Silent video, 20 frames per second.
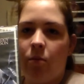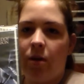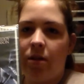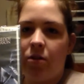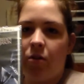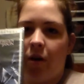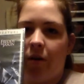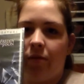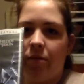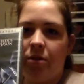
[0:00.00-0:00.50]

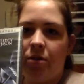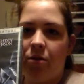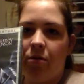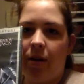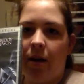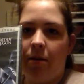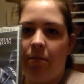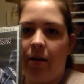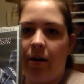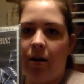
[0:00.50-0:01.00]
Wes Craven's New
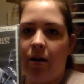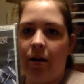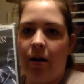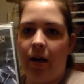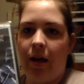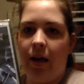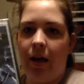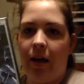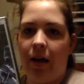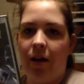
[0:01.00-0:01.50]
Nightmare
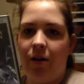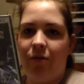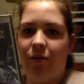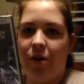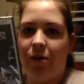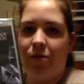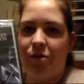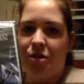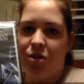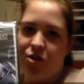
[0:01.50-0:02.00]
and
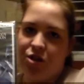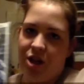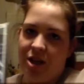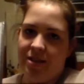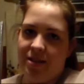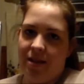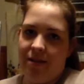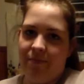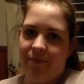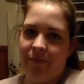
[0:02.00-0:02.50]
Freddy vs.
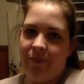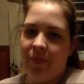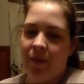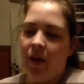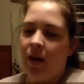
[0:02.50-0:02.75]
Jason.